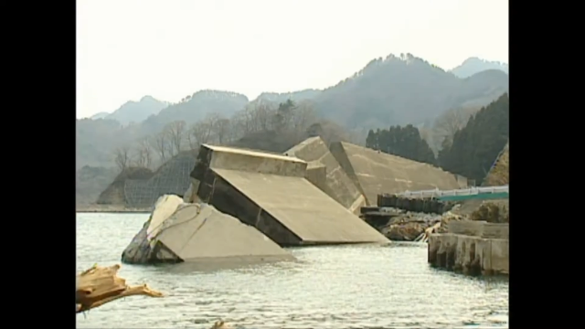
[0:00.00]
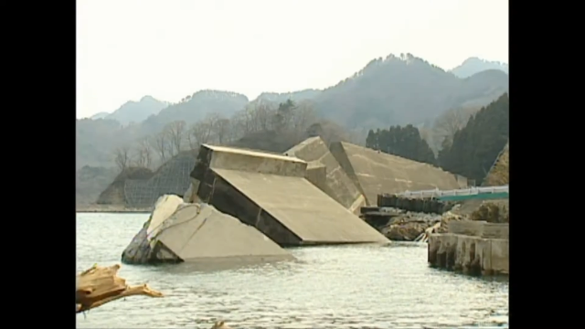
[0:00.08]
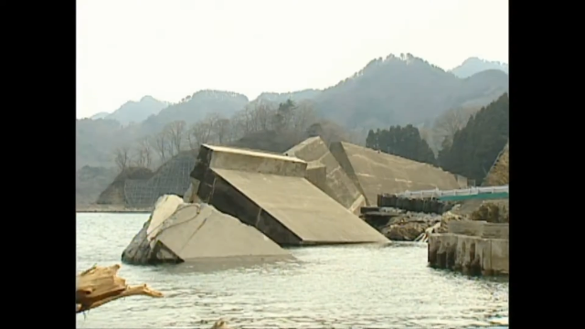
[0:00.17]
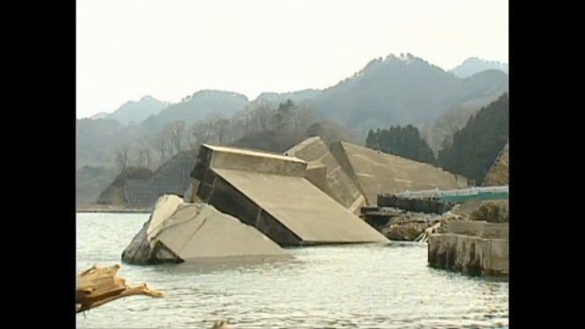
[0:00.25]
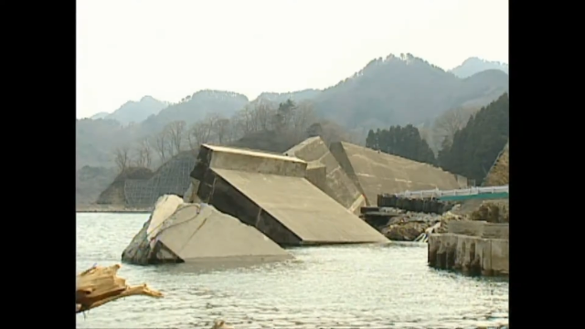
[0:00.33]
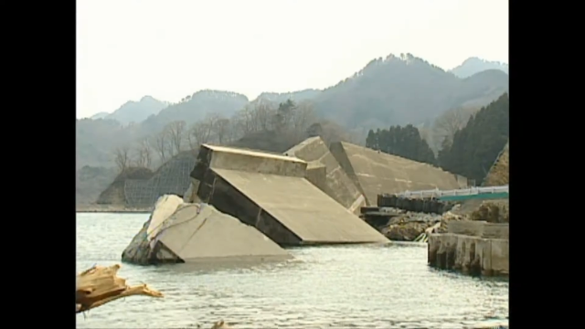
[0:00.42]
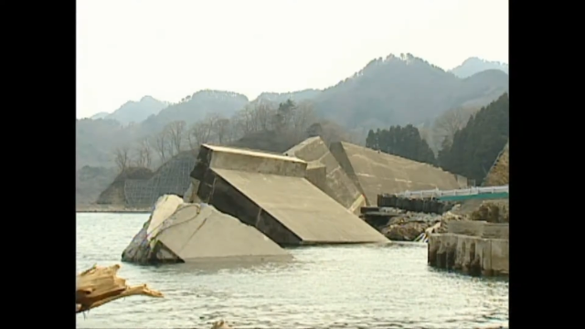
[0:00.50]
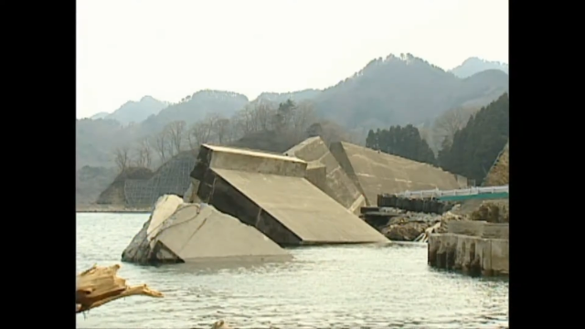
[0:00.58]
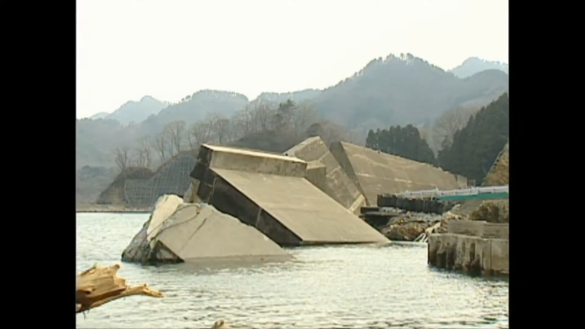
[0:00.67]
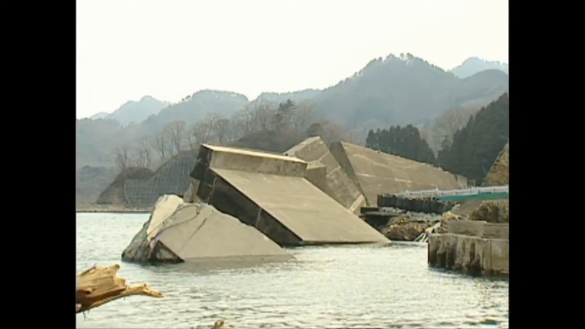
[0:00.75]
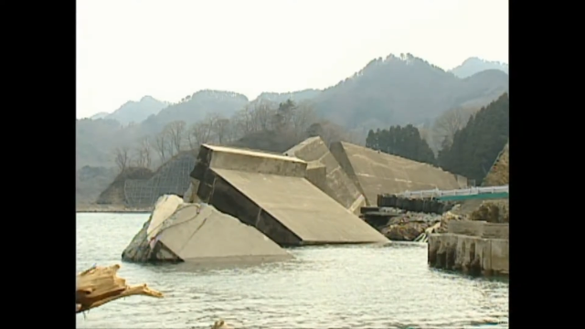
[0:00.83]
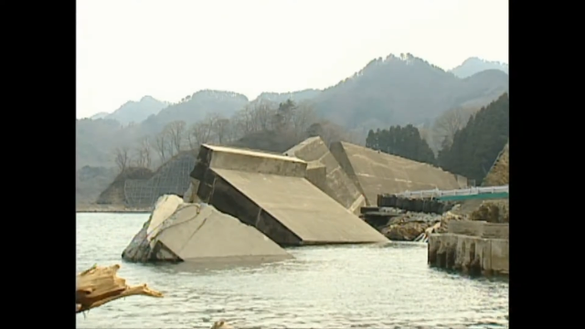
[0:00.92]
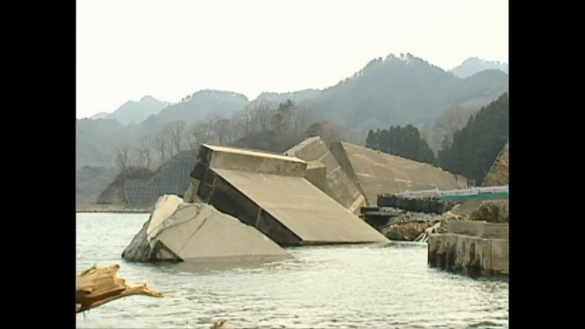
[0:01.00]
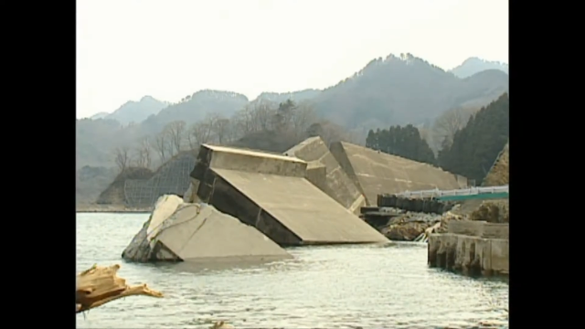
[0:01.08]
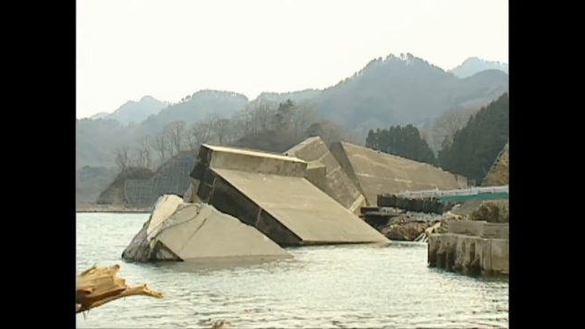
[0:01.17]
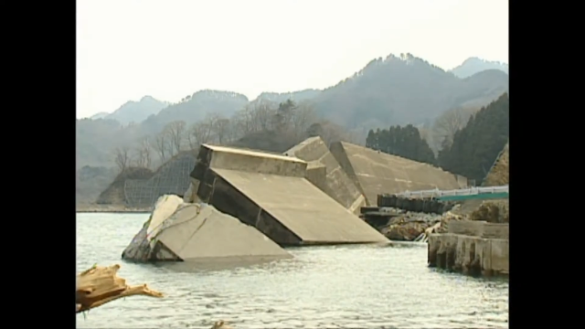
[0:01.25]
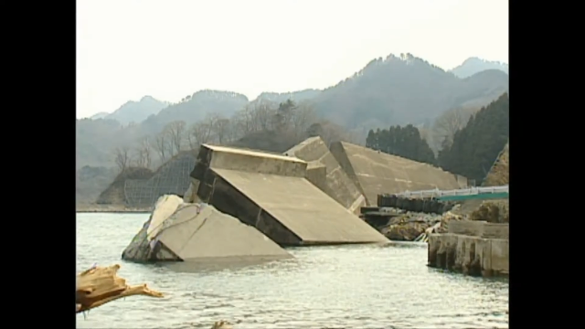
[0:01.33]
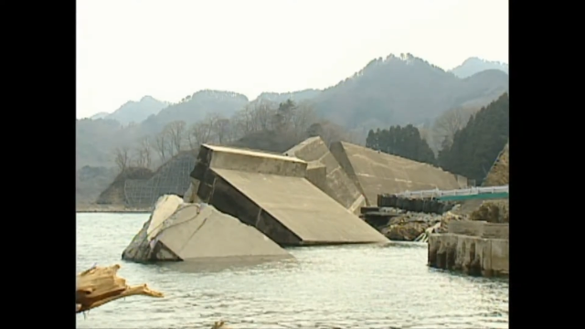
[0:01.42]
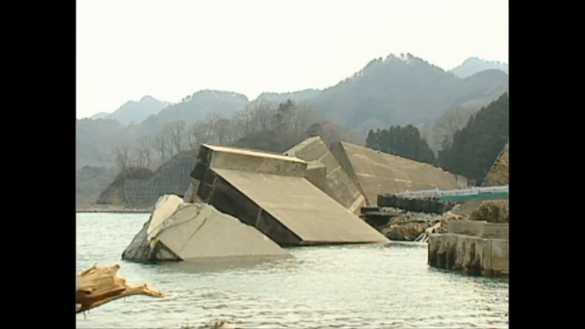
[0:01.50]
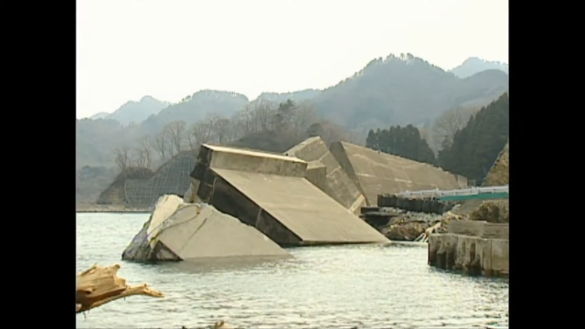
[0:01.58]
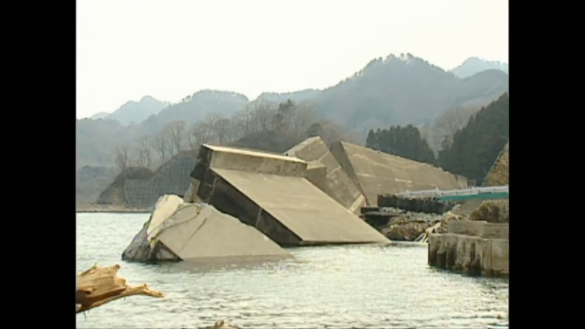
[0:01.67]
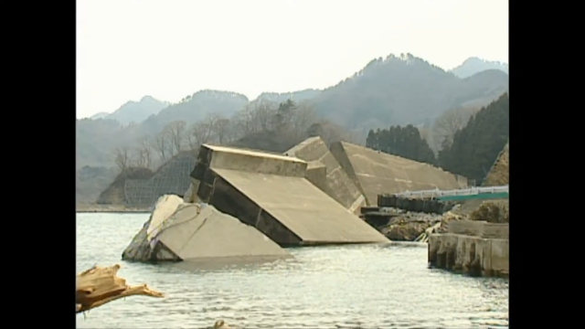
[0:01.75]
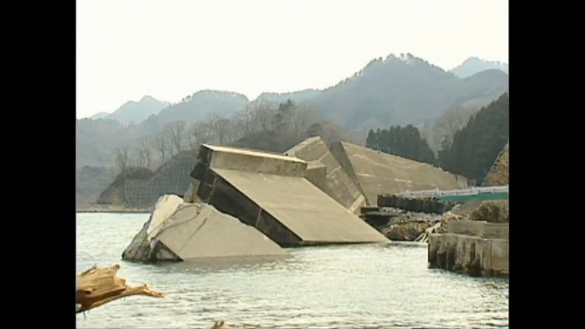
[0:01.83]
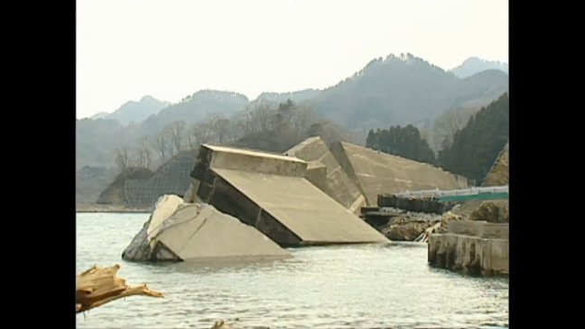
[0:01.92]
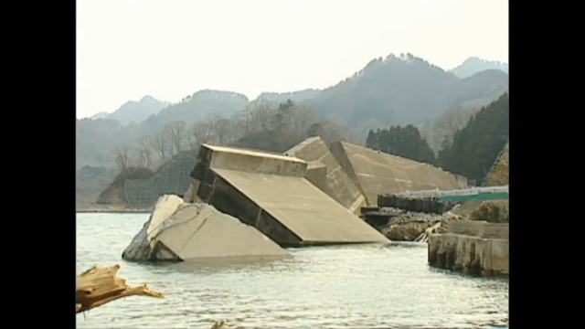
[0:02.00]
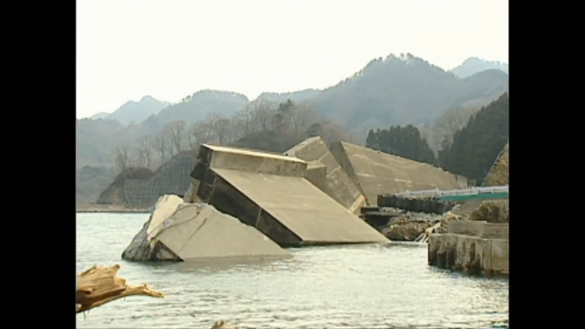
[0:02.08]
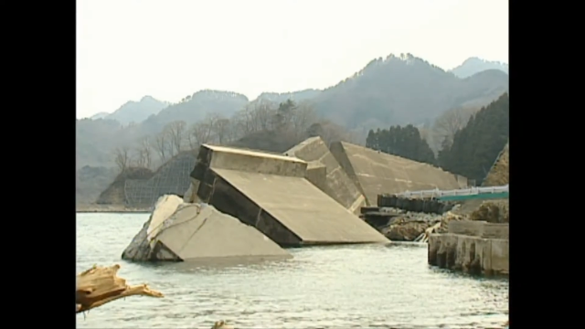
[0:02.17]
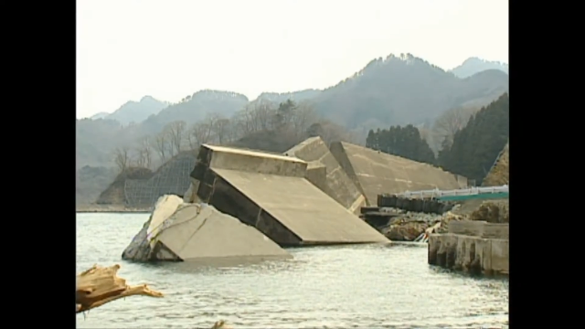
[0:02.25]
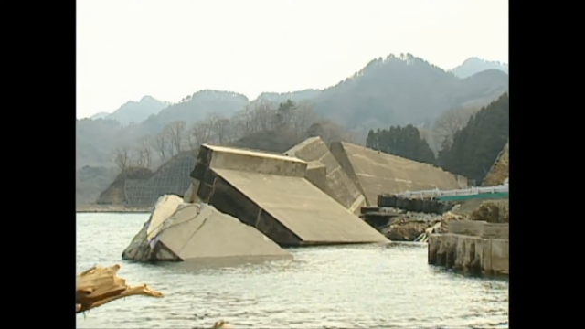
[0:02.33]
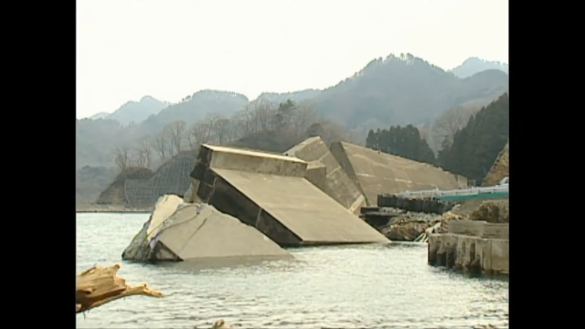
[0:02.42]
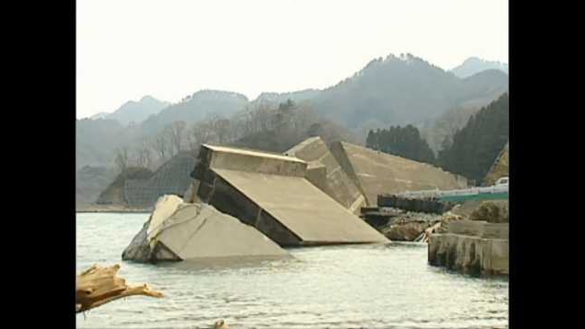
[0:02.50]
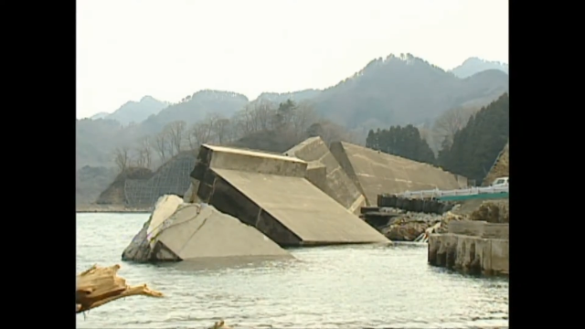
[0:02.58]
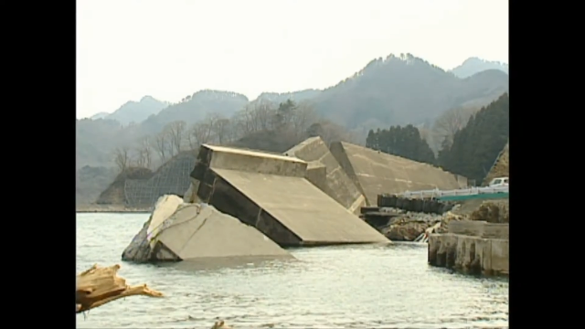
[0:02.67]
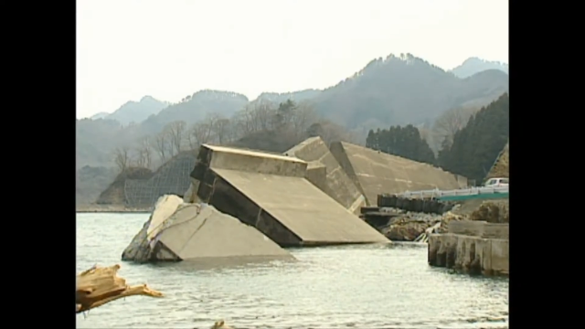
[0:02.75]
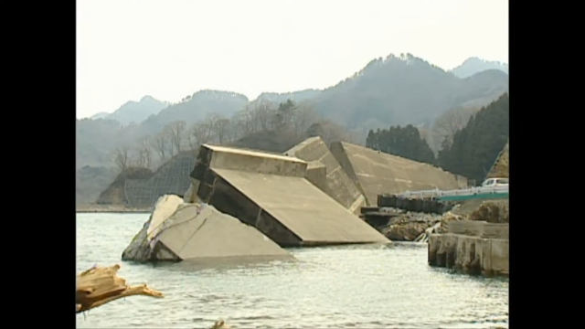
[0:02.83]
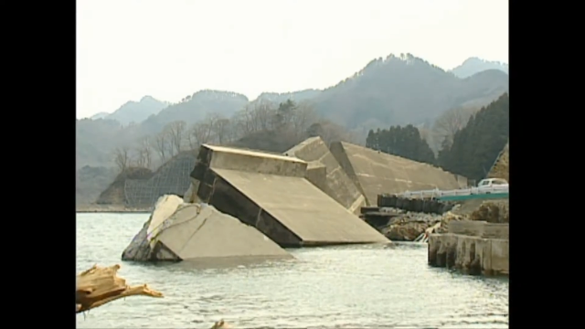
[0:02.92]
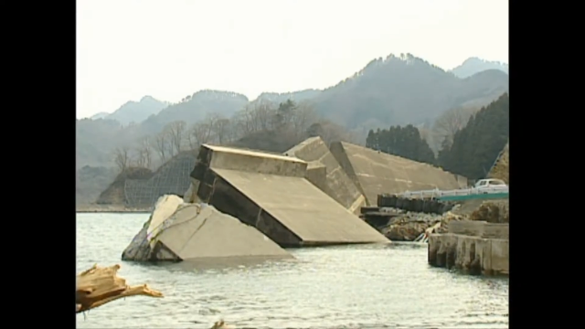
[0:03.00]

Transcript: (no speaker visible)